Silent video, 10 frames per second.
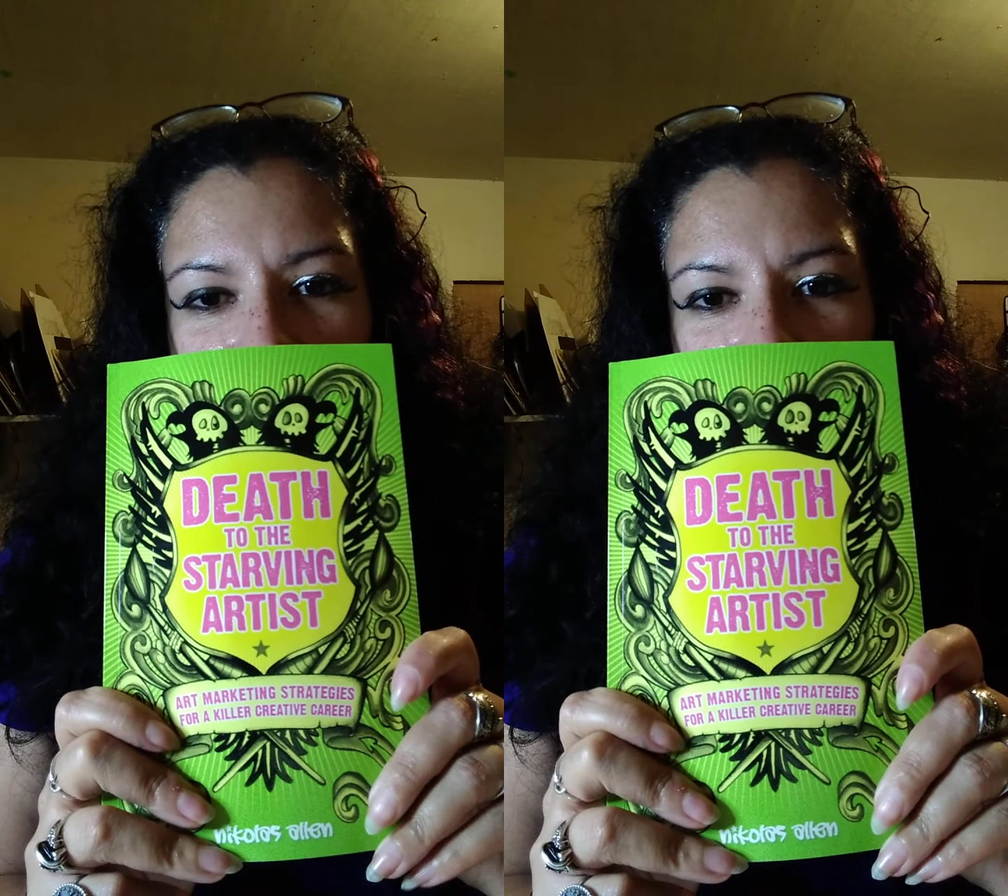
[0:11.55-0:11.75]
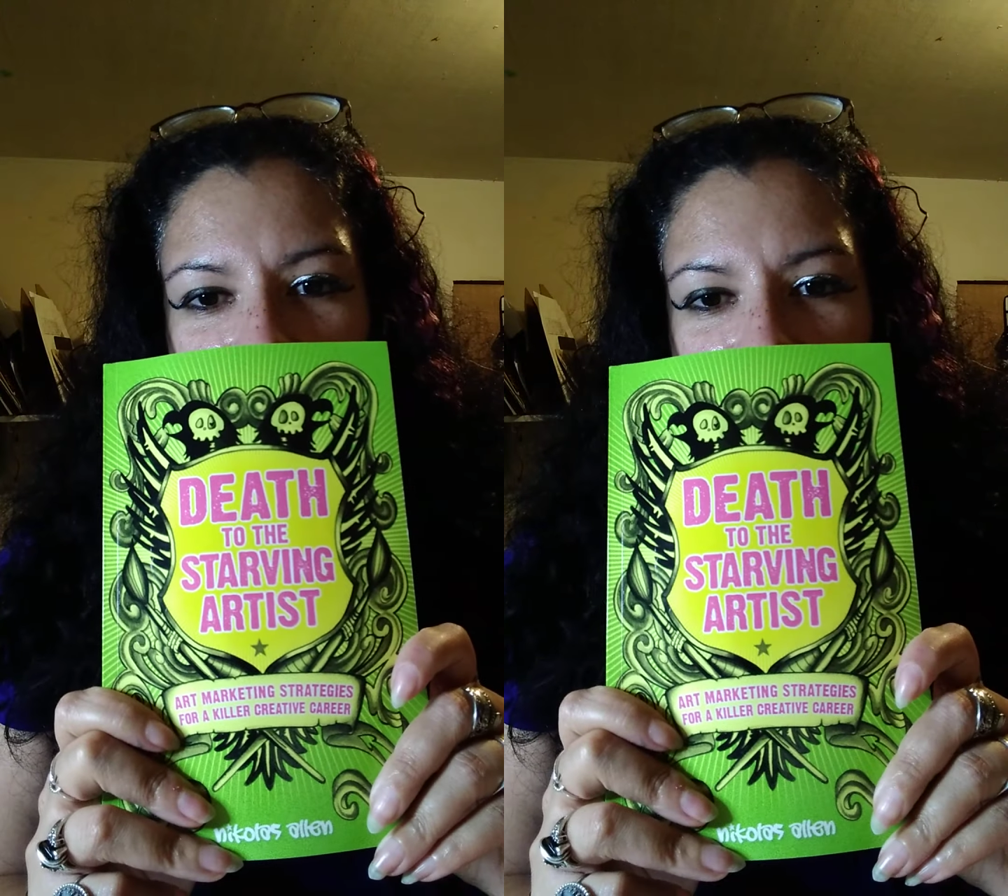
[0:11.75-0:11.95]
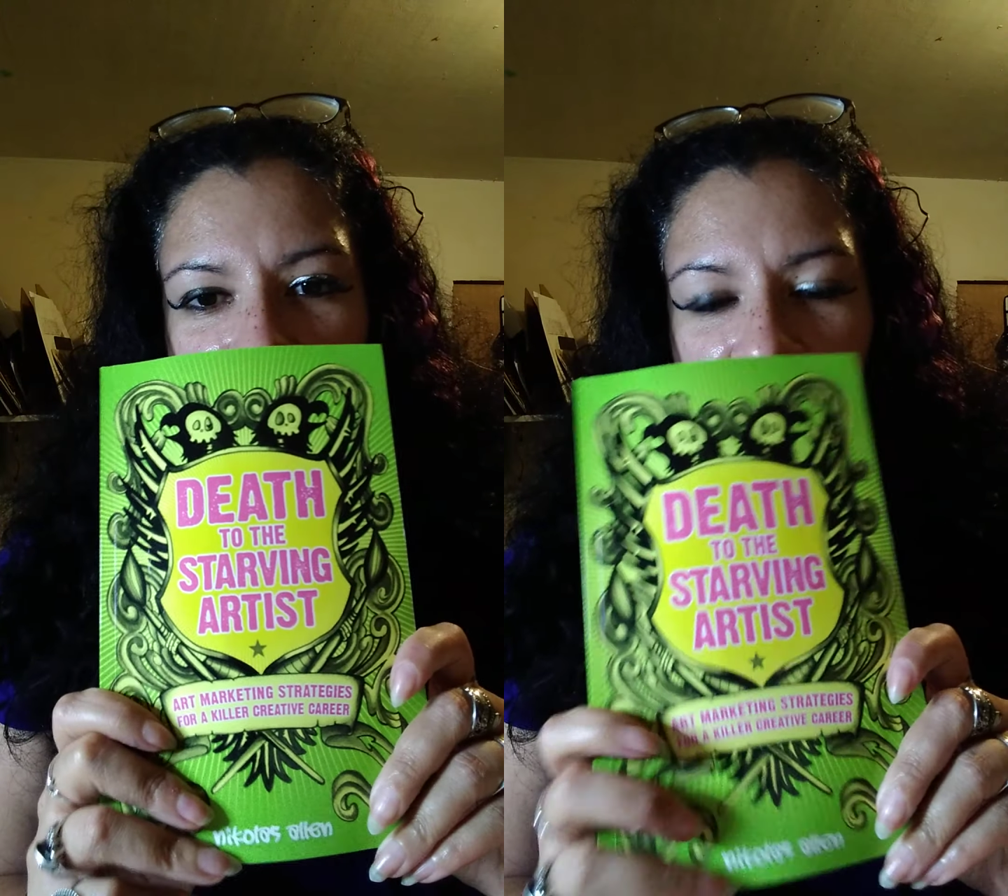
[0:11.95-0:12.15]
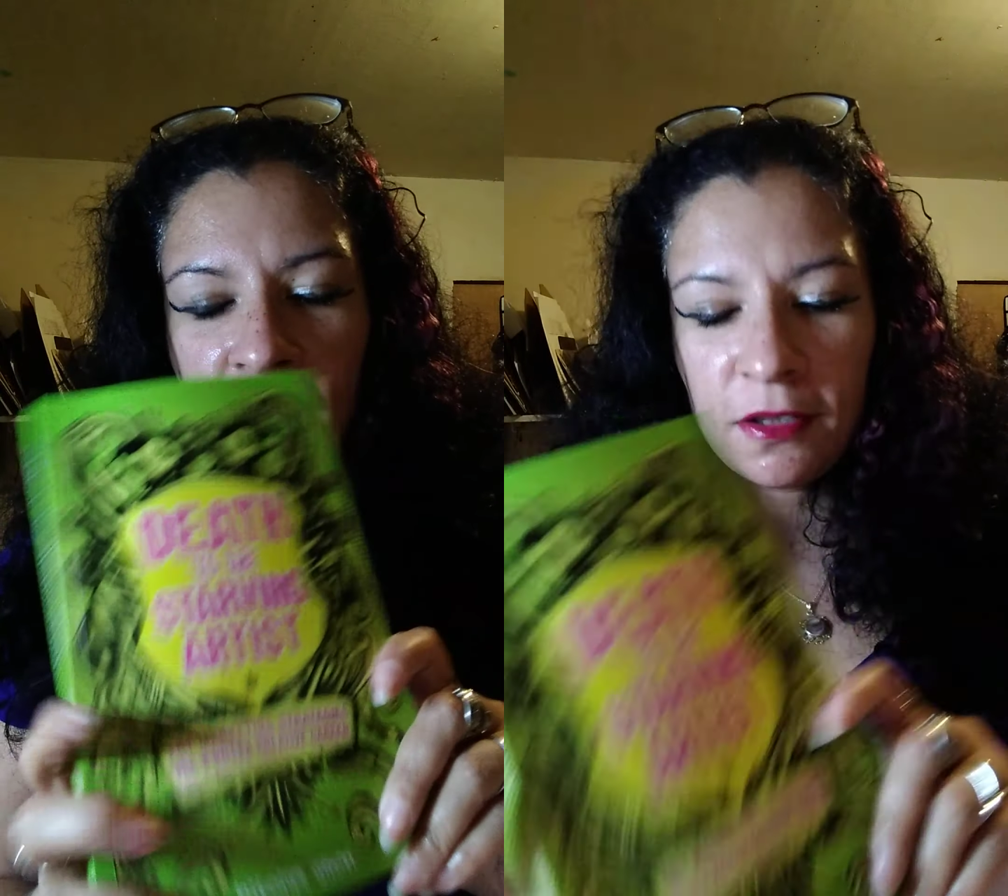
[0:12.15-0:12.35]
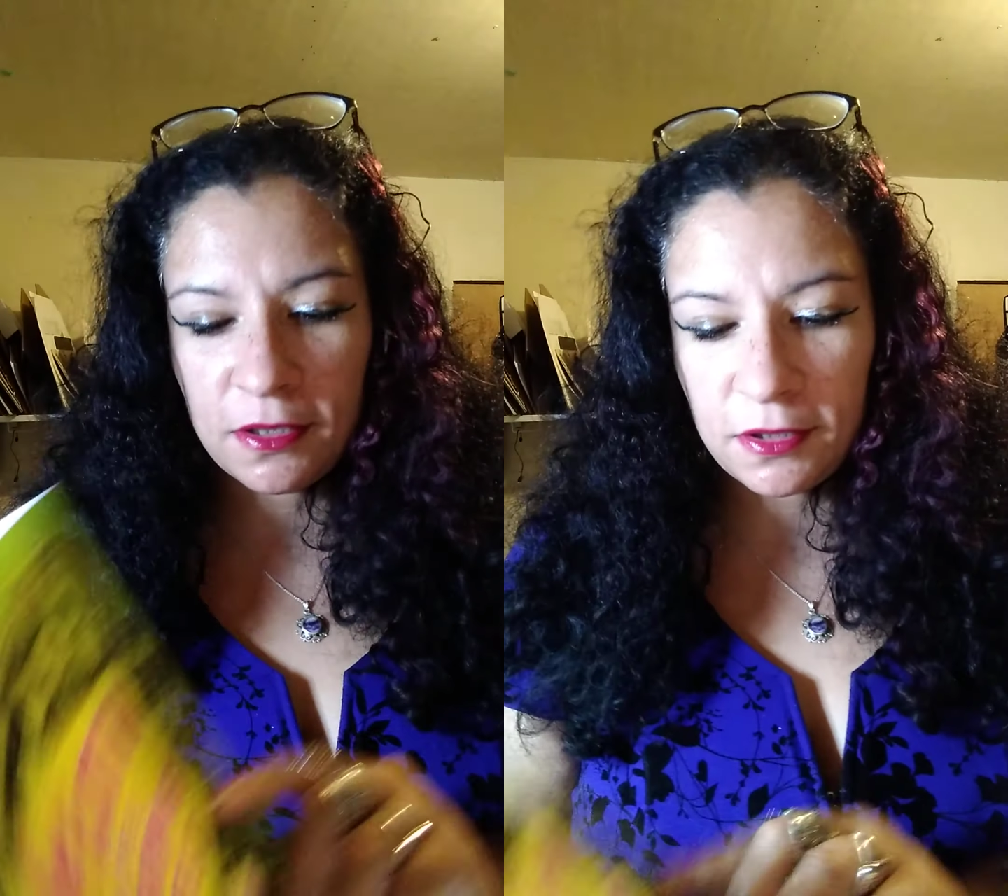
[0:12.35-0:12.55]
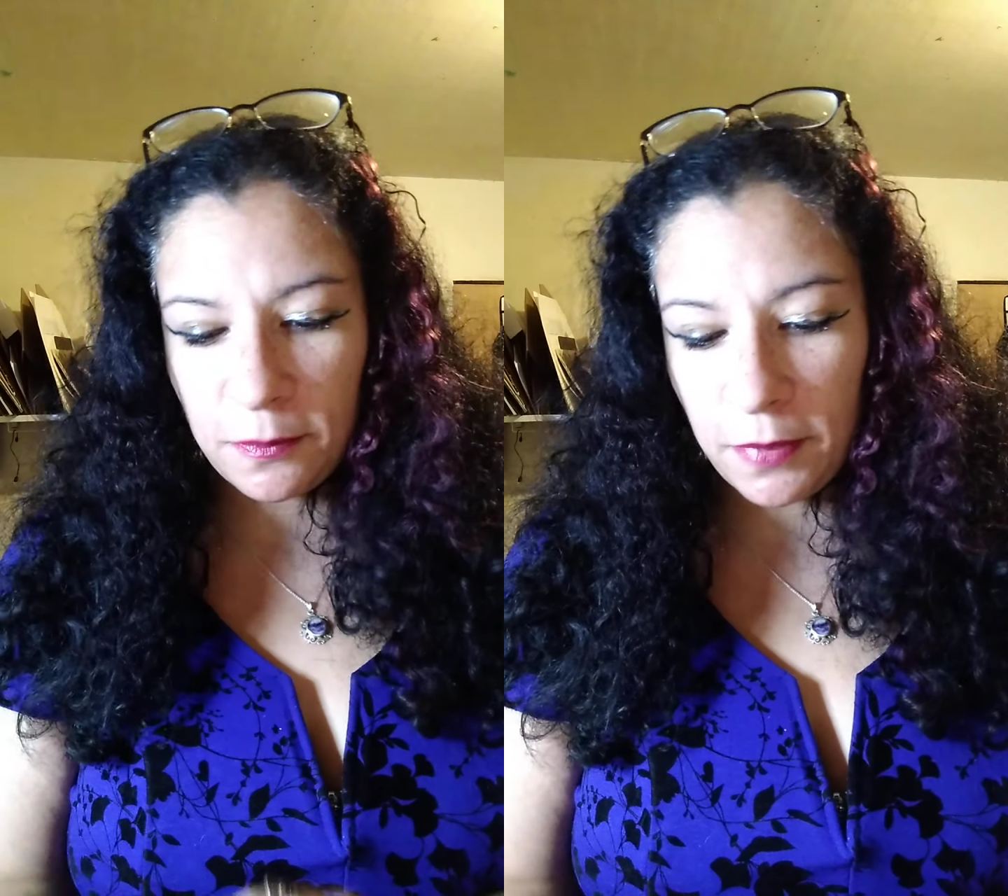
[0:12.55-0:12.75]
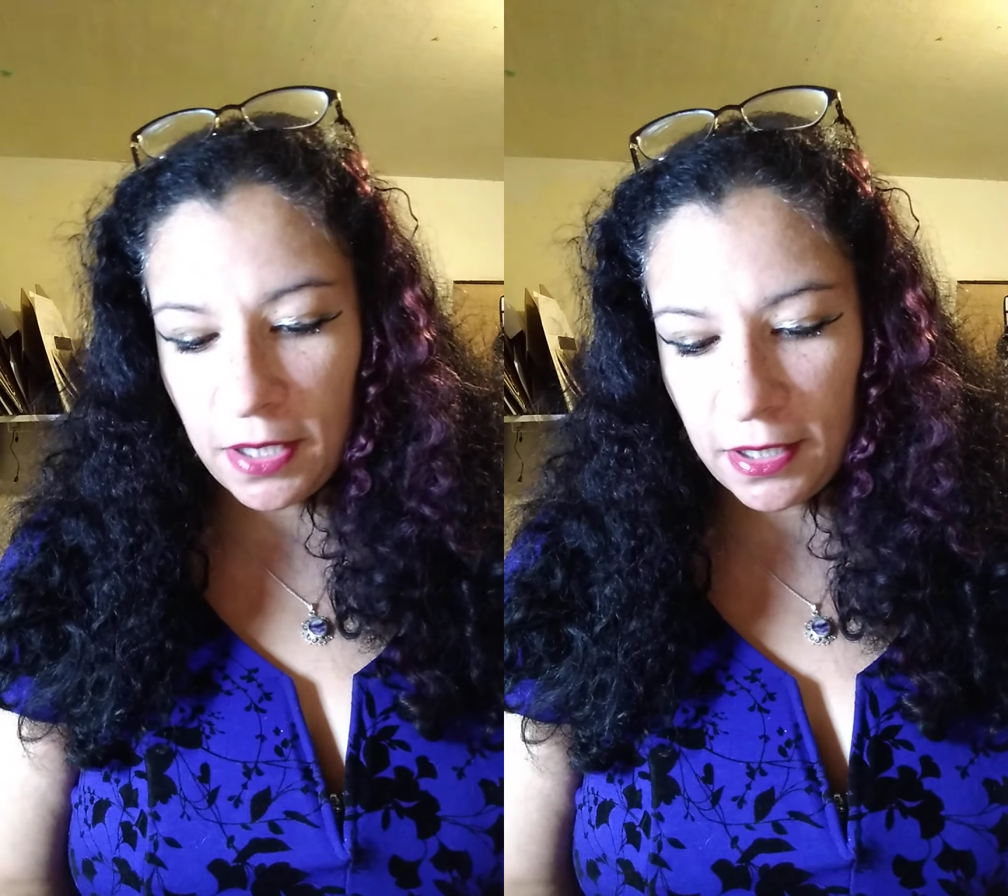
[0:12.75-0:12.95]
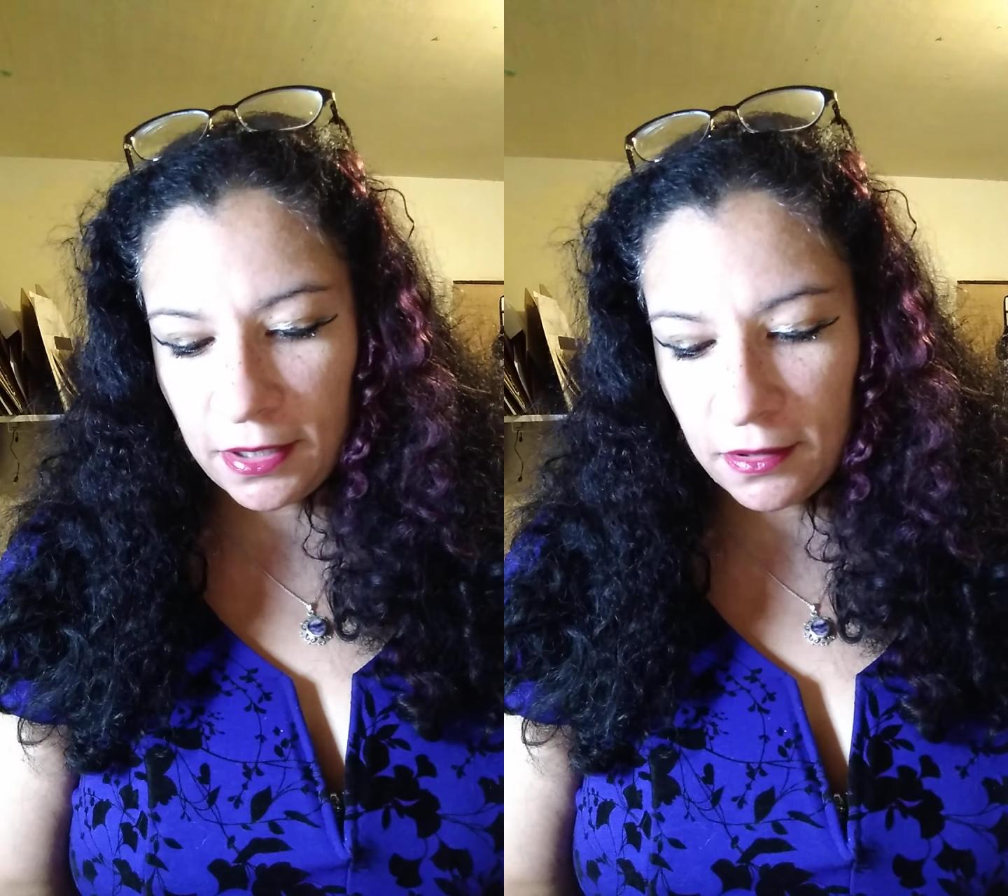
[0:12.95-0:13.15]
of a Starving Artist
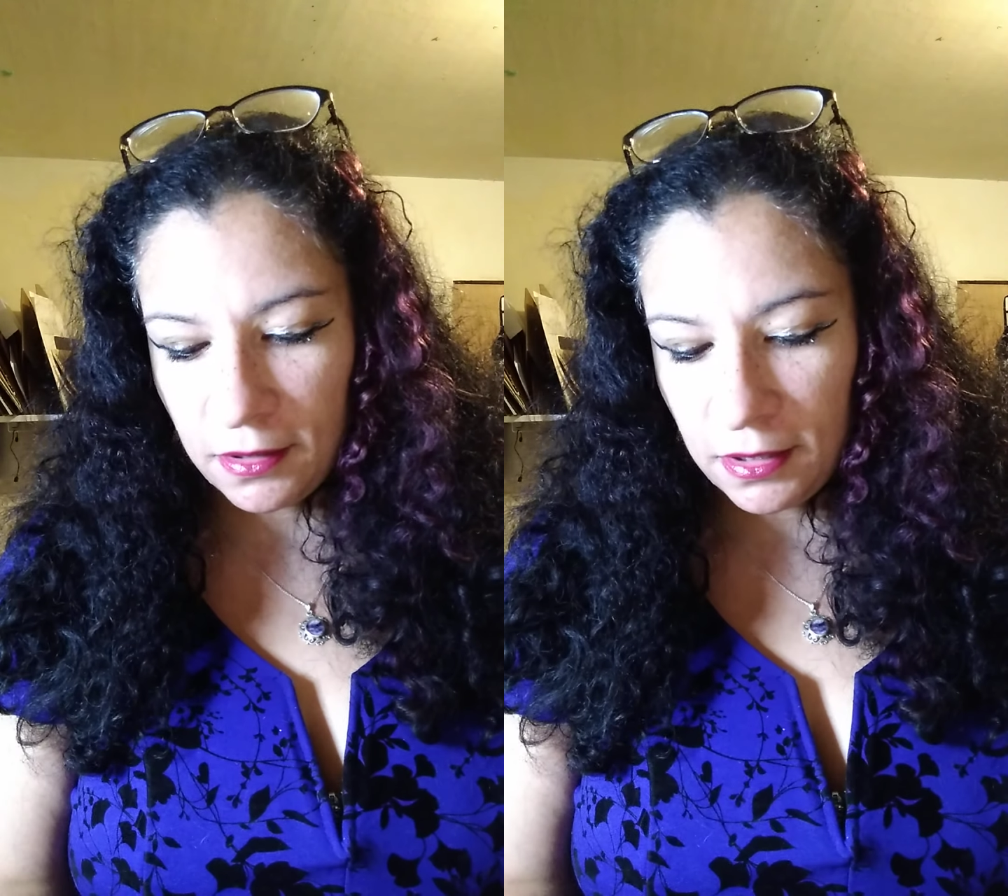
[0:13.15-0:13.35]
by